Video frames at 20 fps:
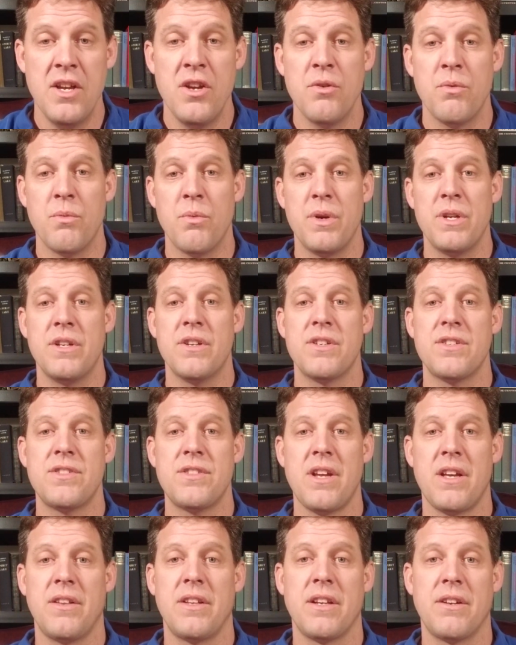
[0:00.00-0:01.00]
When you're
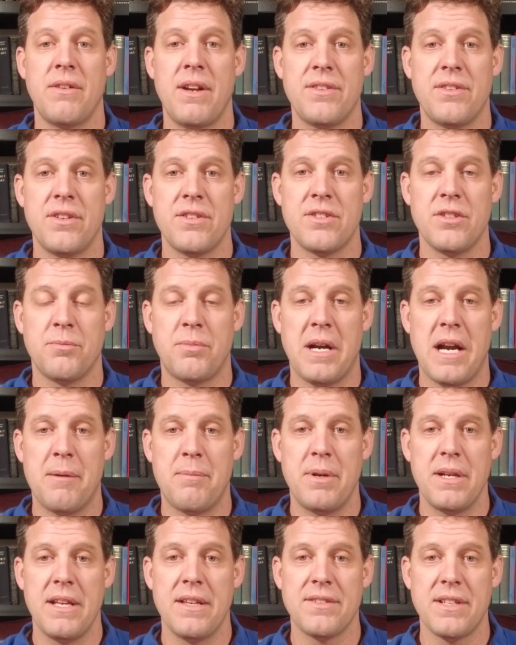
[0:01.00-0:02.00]
selling a residential
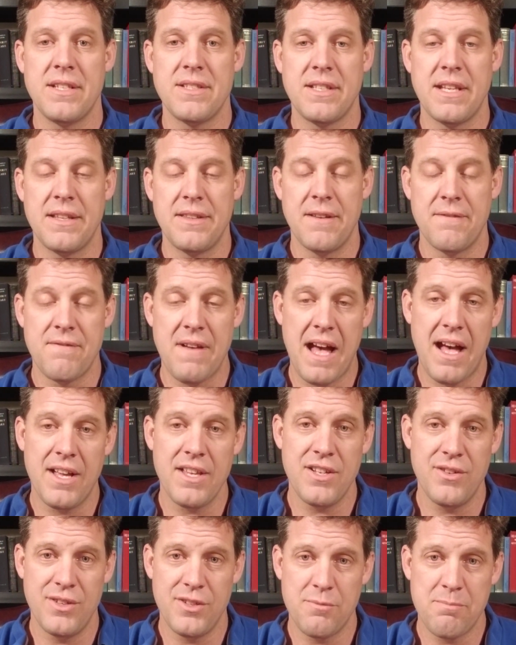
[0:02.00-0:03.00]
property, as I said, the
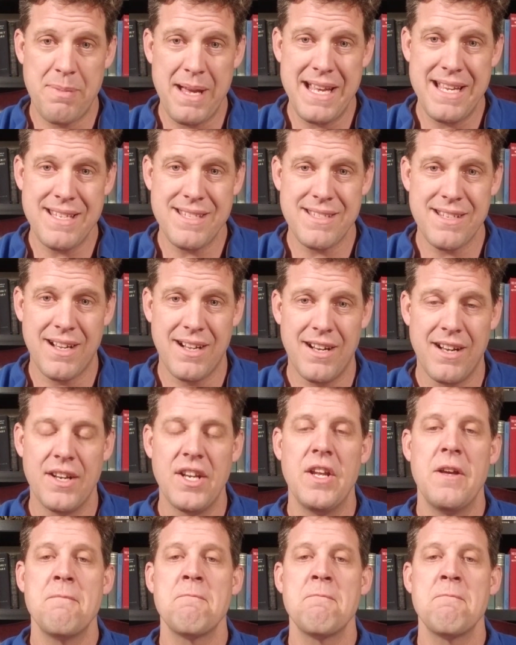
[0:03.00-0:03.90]
value is based on